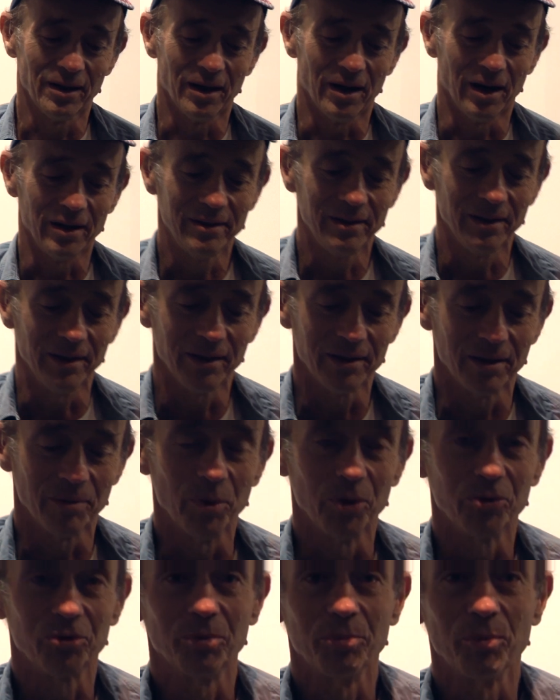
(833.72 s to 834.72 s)
I think the
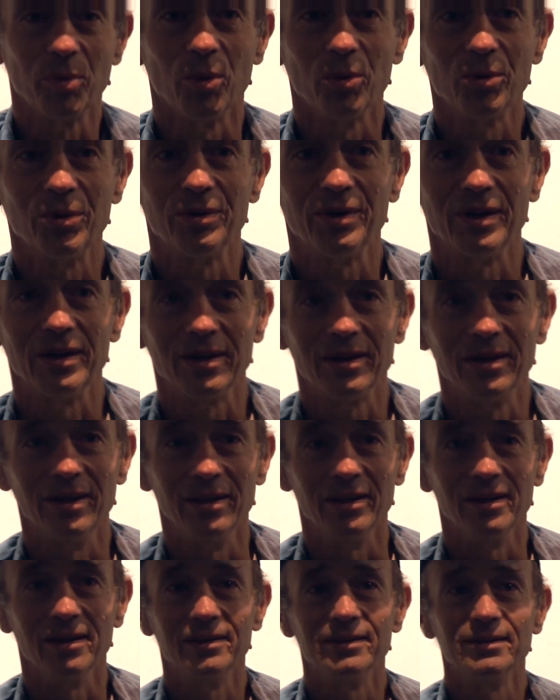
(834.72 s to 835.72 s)
most important thing
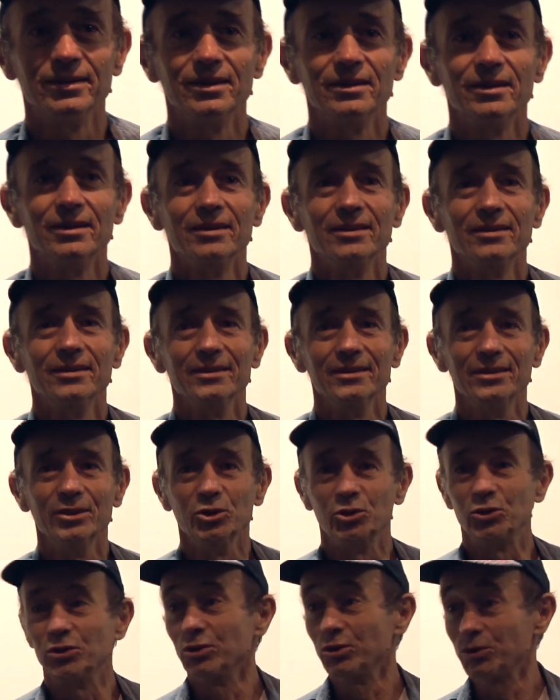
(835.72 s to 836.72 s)
here
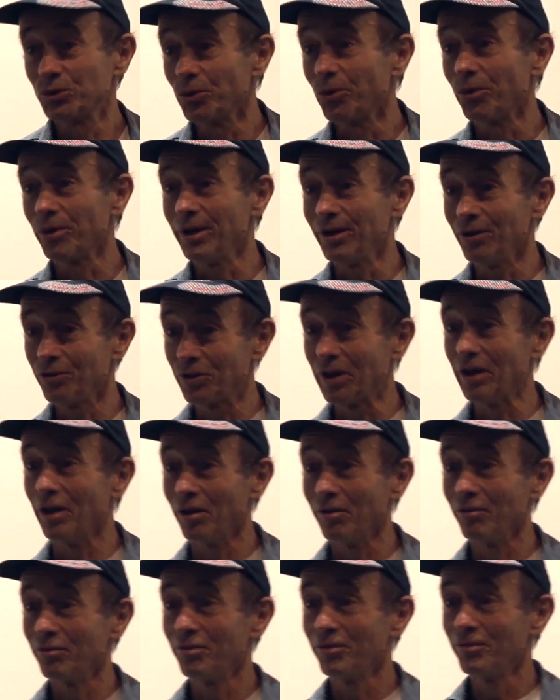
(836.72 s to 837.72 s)
is the story
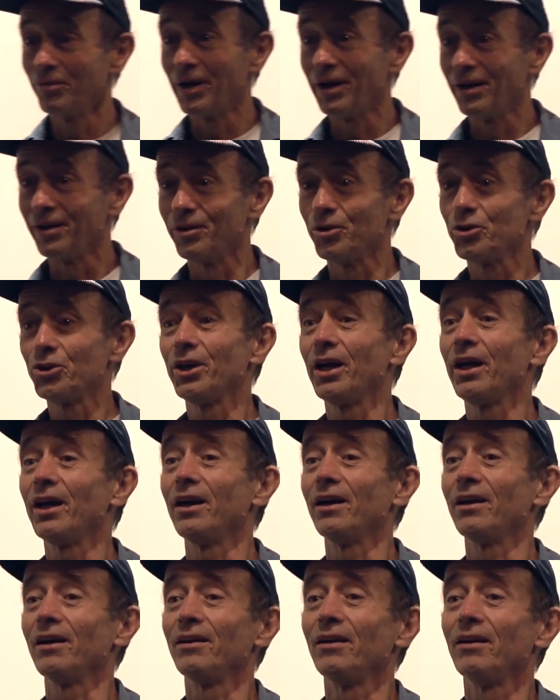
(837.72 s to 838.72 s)
itself. And the
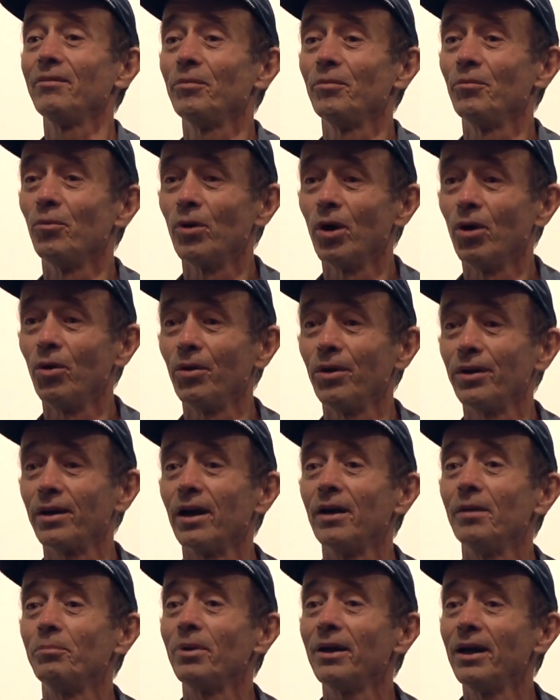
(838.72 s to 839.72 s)
share role
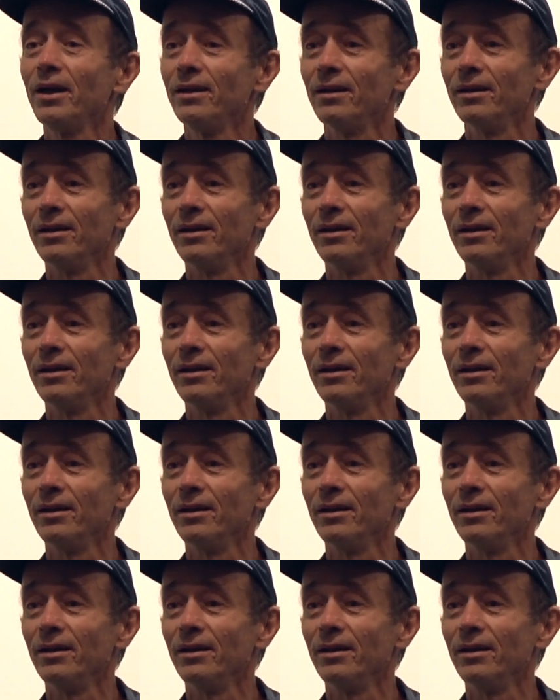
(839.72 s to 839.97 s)
that I played